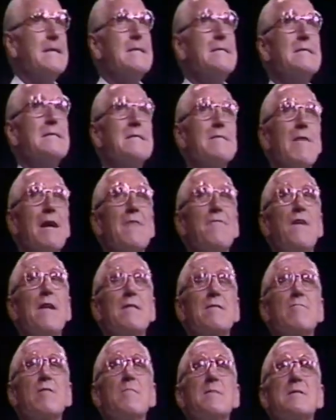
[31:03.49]
And
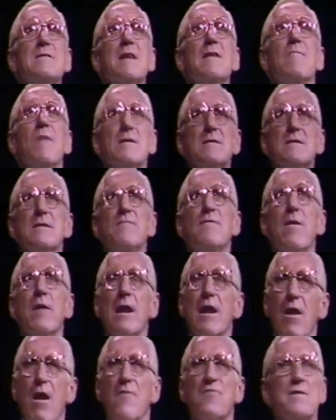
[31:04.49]
Grandfather Truman said it wasn't a very
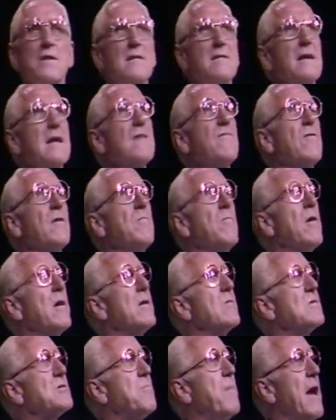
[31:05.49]
lofty thing for a boy
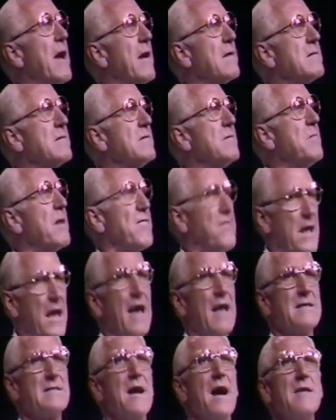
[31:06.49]
to aspire to, but if he
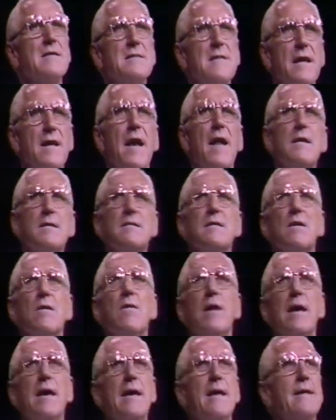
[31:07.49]
had his heart set on it, to
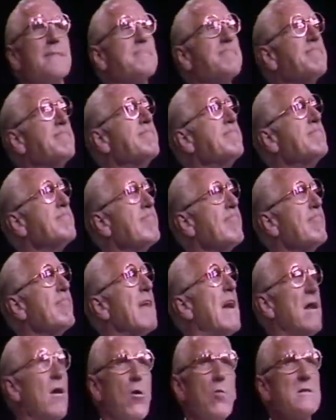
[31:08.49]
go ahead.
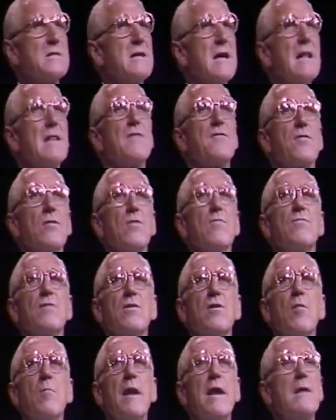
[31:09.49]
And always tell the truth
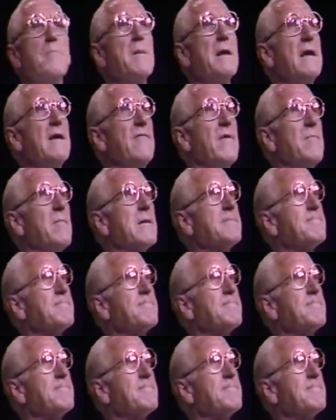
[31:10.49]
and nobody'd believe him.